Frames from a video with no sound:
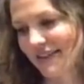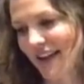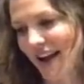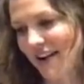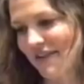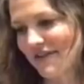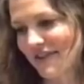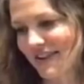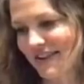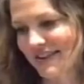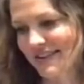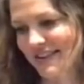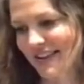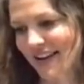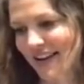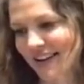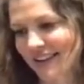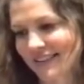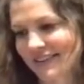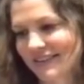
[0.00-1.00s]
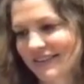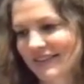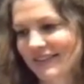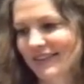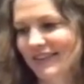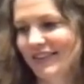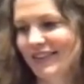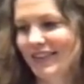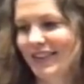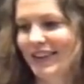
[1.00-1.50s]
that was a
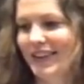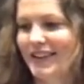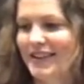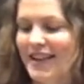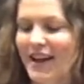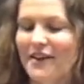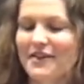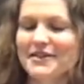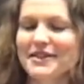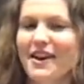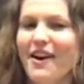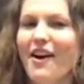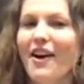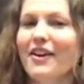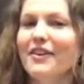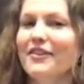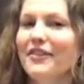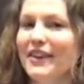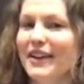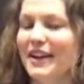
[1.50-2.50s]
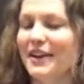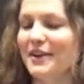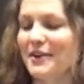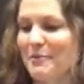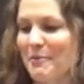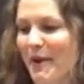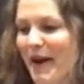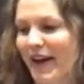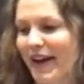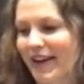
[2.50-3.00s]
hard video to
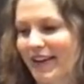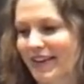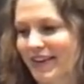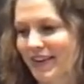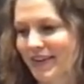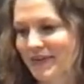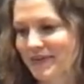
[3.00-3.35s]
make.